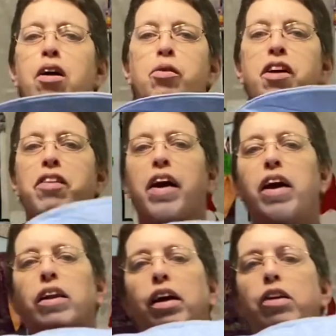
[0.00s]
Otherwise, I
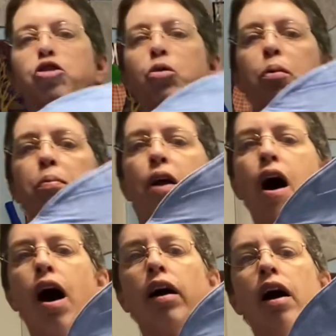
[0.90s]
can link to her
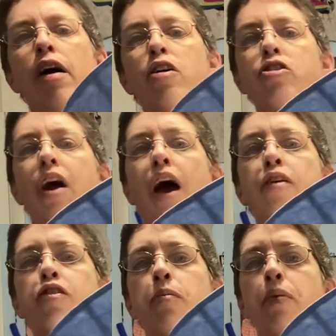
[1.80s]
blog. She
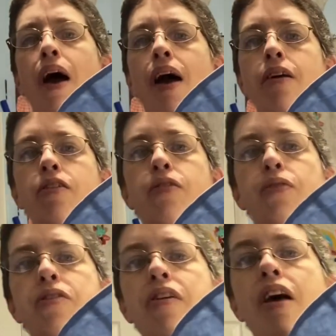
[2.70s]
has some patterns for
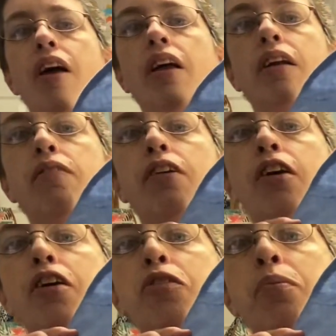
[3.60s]
sale in
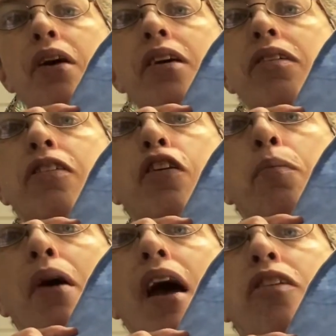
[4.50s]
various places in the
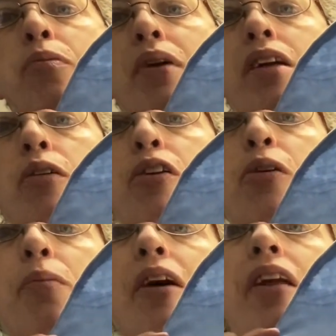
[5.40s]
past, but I don't know
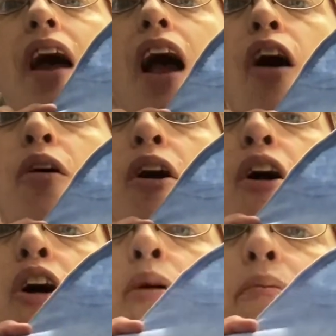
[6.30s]
about now.
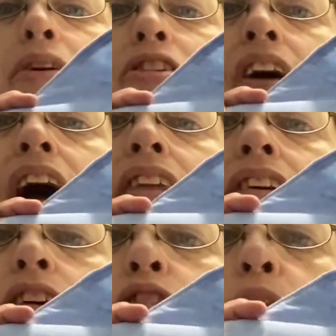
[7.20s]
But she had
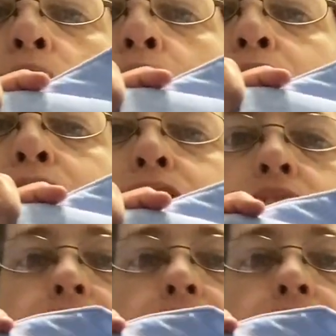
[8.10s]
these hearts